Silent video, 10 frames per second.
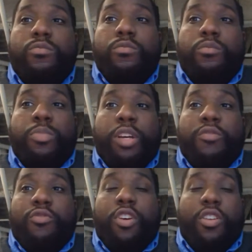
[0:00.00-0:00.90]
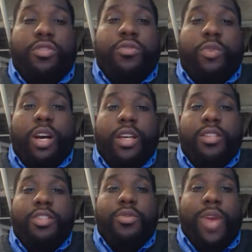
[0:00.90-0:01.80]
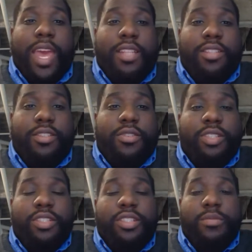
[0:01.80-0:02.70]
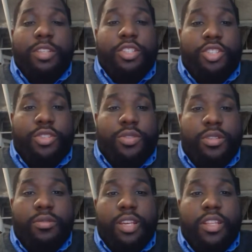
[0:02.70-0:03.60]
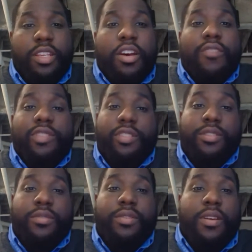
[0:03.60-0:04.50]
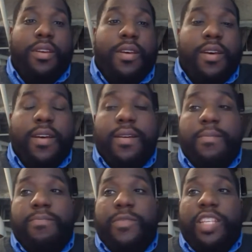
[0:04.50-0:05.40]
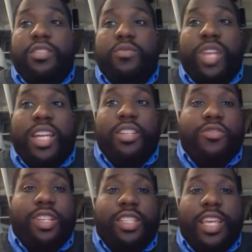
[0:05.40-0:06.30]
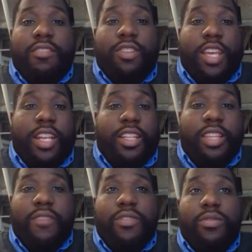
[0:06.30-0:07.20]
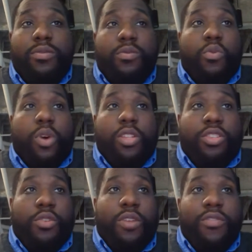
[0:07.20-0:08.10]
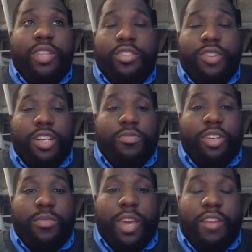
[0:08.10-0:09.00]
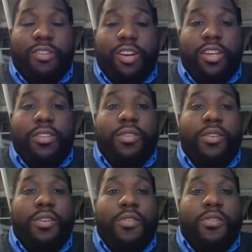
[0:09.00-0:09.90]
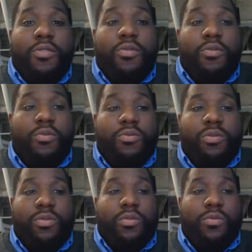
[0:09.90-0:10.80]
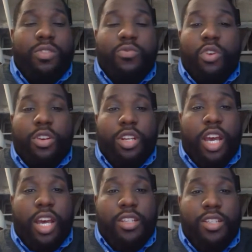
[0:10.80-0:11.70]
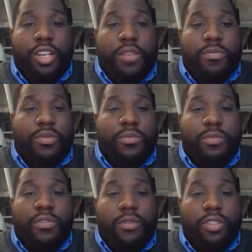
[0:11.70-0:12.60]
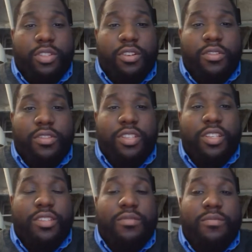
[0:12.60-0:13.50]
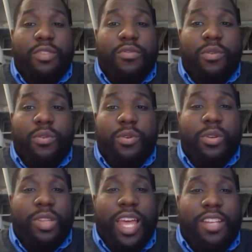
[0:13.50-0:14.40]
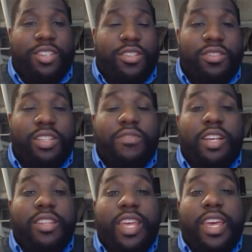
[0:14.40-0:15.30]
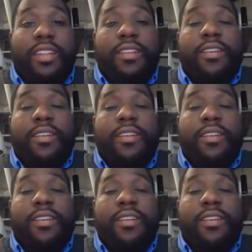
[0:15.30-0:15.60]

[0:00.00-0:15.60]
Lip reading: But roster-wise, you had to know this team needed shooting in the offseason. And to not address that on any level whatsoever, they try to bring in Matt Ryan, who was working odd jobs before the start of the season, before last year and stuff like that.